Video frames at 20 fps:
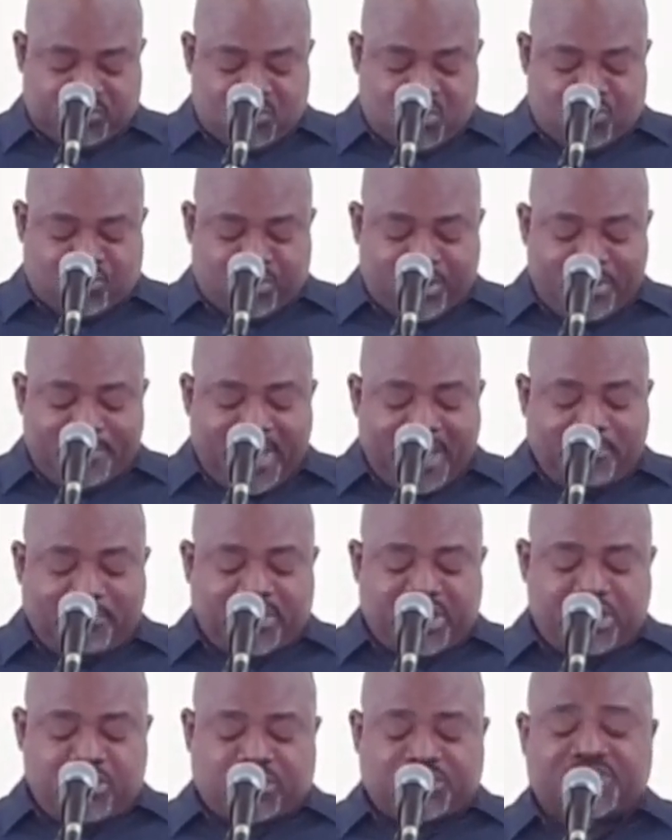
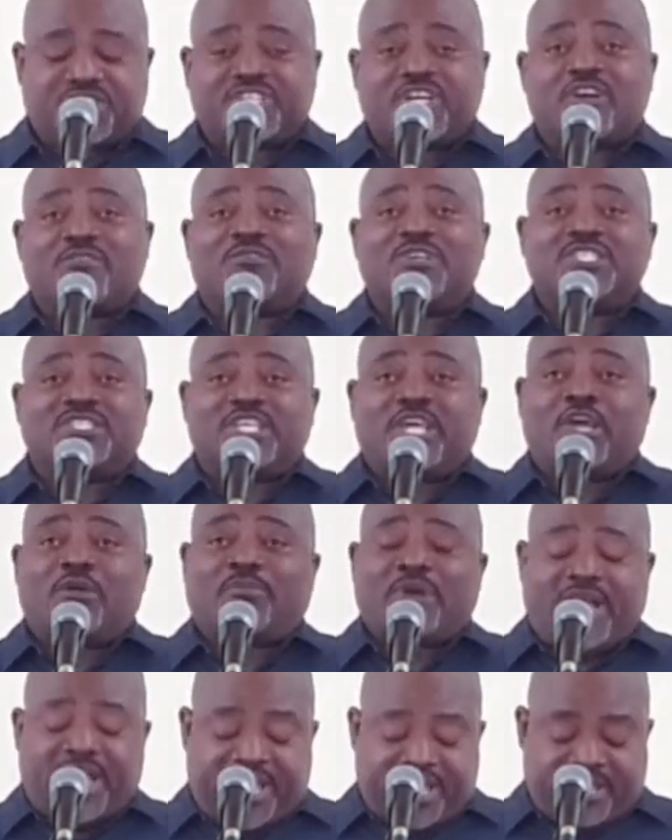Remember your servants
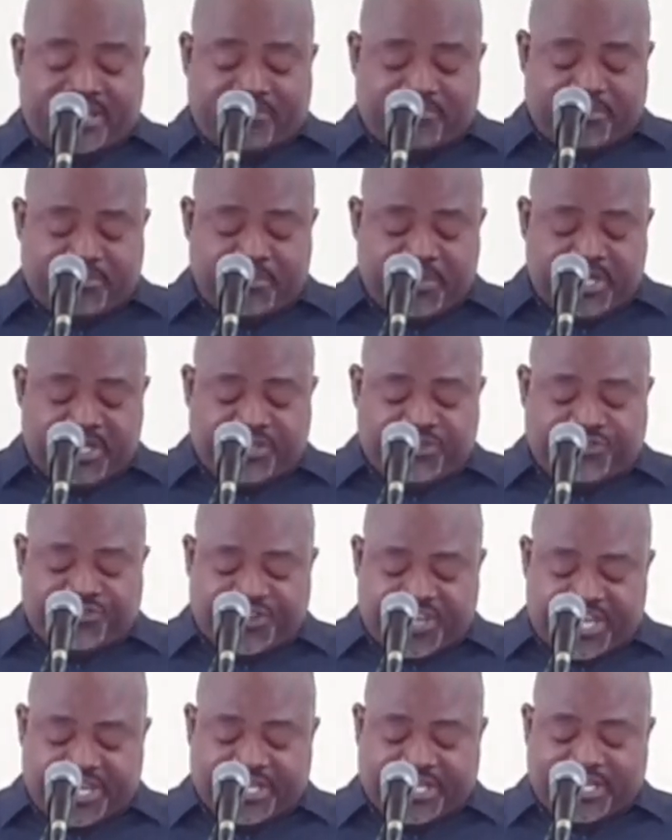Abraham,
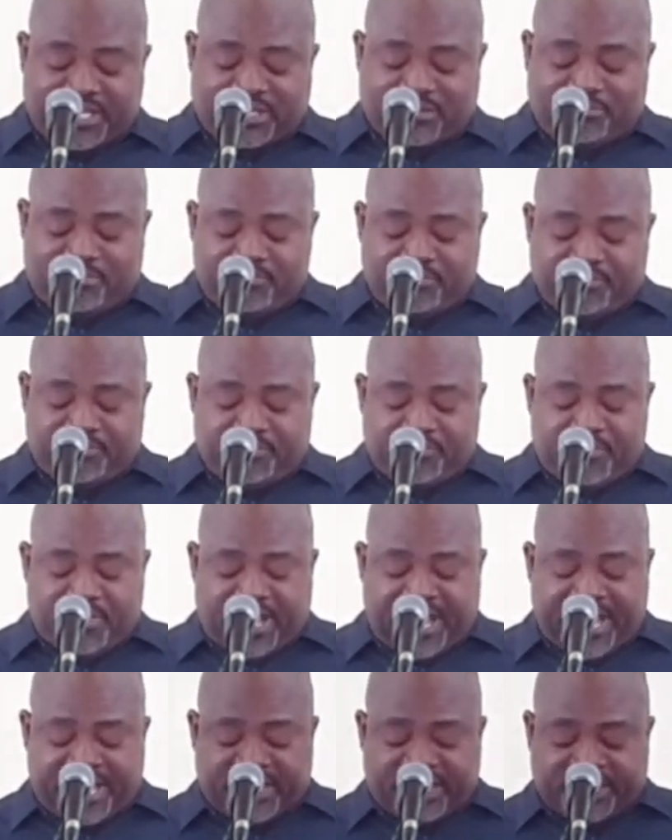Jacob,
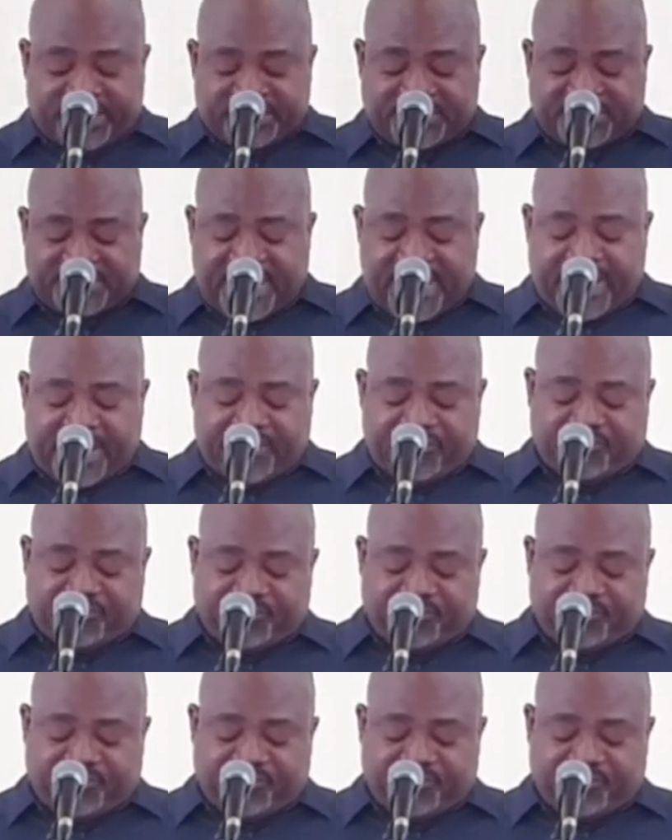and Isaac,